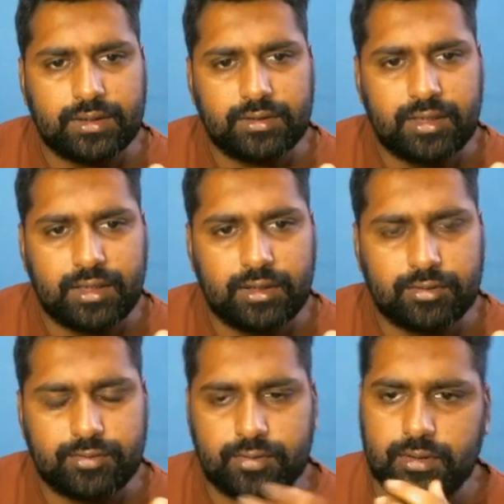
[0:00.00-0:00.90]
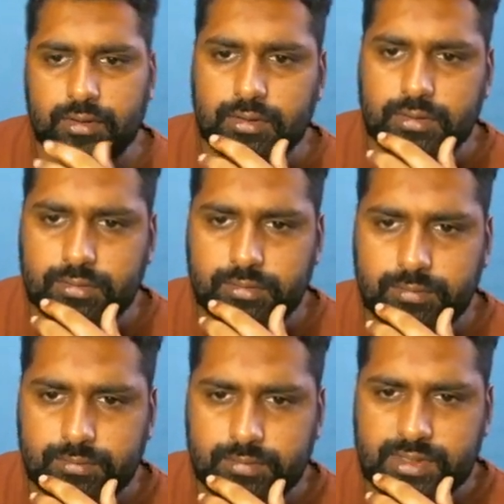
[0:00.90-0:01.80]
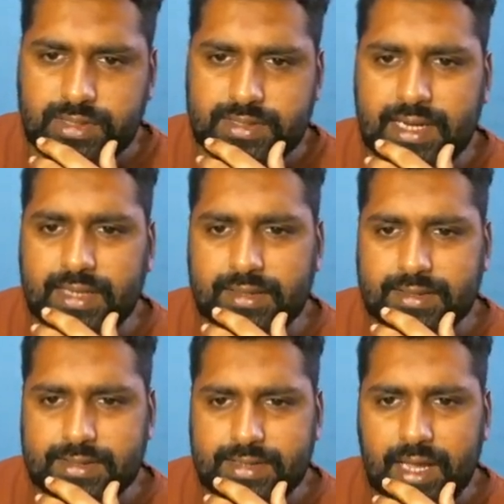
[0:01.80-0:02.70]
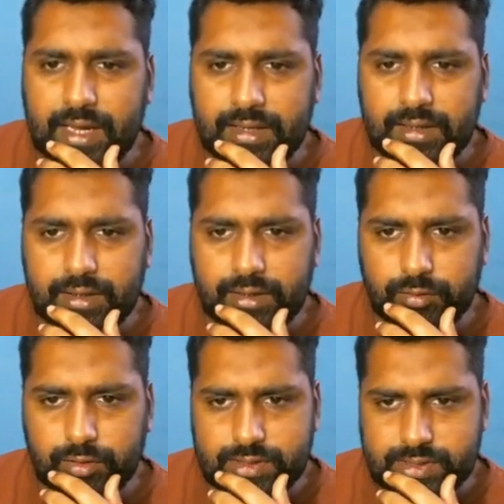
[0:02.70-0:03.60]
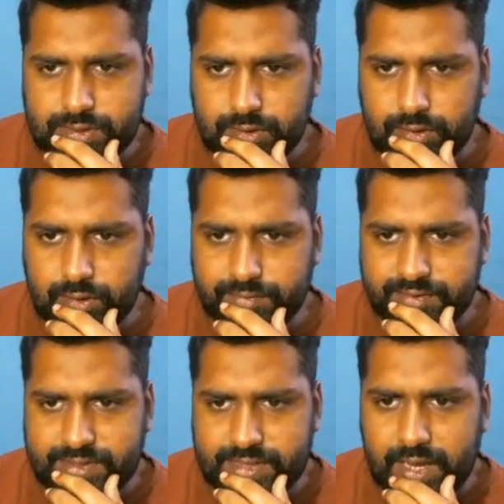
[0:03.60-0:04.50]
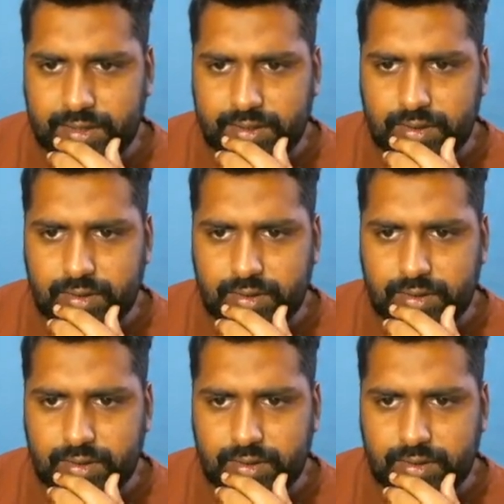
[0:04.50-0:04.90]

the value of it's like this, sine inverse of sine